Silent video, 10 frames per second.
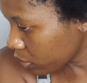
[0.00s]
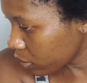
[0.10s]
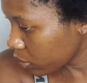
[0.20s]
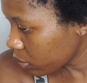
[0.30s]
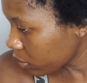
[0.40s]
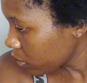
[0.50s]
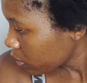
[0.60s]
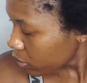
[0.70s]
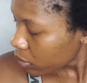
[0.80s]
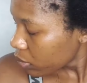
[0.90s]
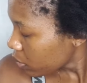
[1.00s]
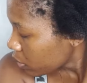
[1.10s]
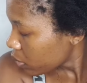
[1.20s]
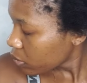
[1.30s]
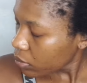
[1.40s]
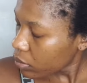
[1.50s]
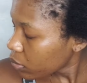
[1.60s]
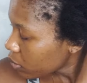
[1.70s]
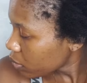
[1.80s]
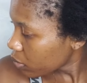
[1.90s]
then I
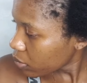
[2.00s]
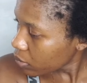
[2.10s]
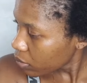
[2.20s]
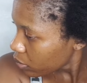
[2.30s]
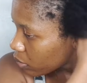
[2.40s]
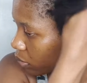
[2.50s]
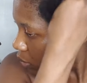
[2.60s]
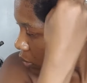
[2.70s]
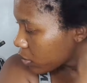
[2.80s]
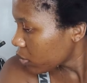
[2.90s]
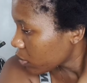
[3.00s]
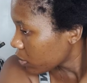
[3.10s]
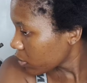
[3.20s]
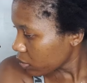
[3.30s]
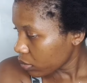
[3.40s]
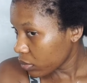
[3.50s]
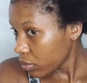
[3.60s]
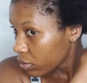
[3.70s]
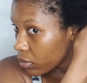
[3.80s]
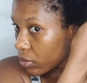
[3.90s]
will leave my hair for a
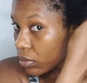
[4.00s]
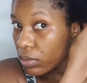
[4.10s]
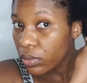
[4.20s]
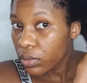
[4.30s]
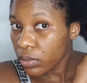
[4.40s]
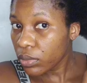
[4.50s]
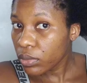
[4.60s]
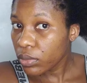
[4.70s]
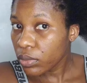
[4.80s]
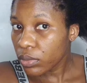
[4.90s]
few hours.